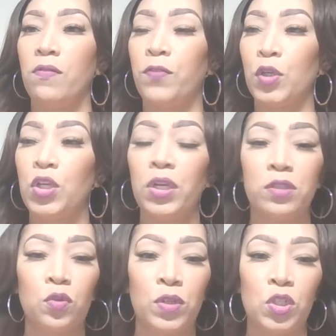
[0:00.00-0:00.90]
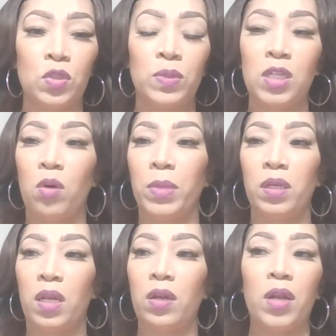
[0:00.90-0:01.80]
For years, Christians would tell me
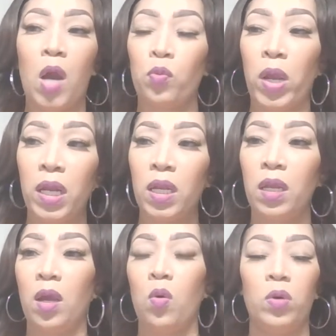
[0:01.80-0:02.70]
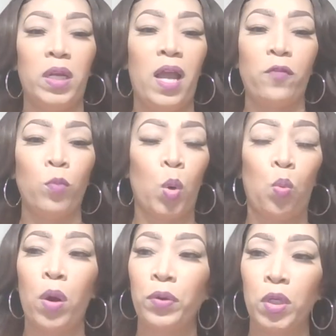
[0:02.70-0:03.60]
that they're not ready, or they have more
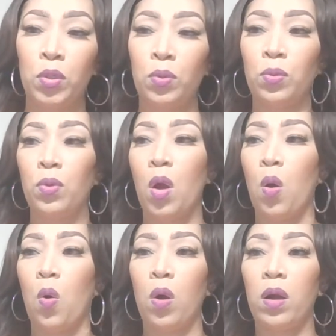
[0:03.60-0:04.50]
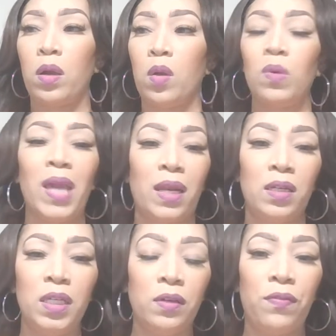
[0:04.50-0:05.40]
work to do, or we got to
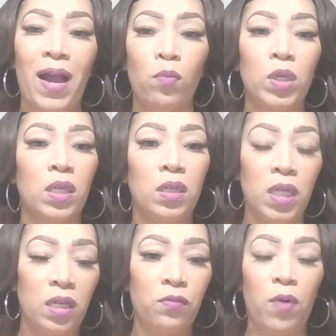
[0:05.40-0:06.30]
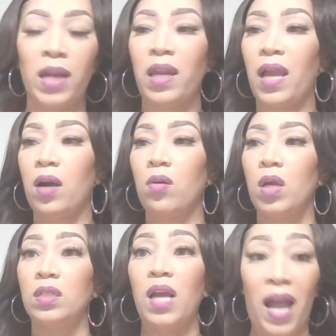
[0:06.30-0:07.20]
live how we can live right now.
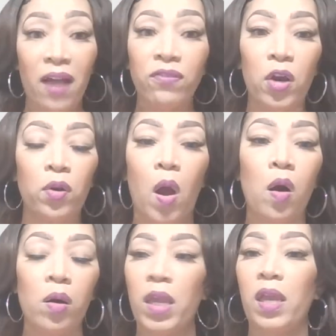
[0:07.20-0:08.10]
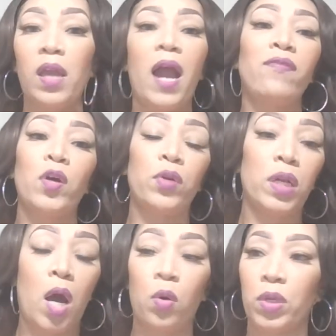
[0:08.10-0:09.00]
I've heard
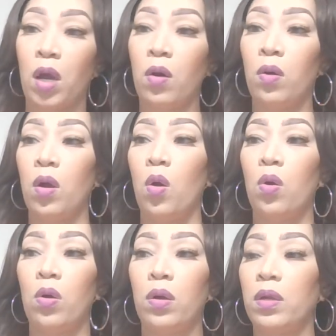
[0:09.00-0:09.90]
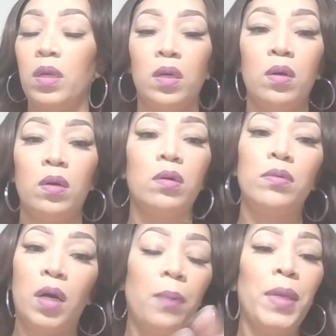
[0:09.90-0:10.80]
it all, y'all, or
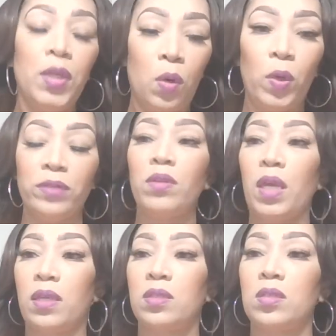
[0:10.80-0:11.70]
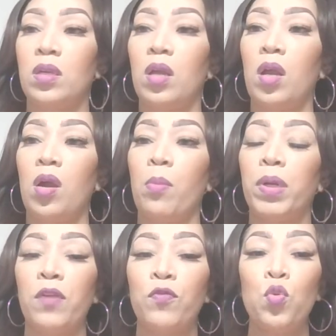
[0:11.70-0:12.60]
a million and one things.
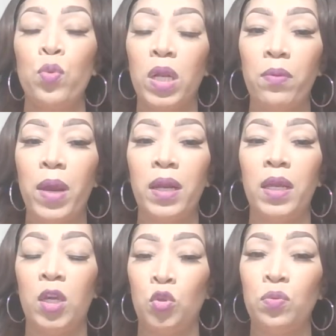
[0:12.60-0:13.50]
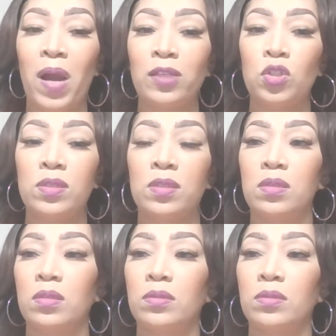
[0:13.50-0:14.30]
But if you're really ready and you're righteous,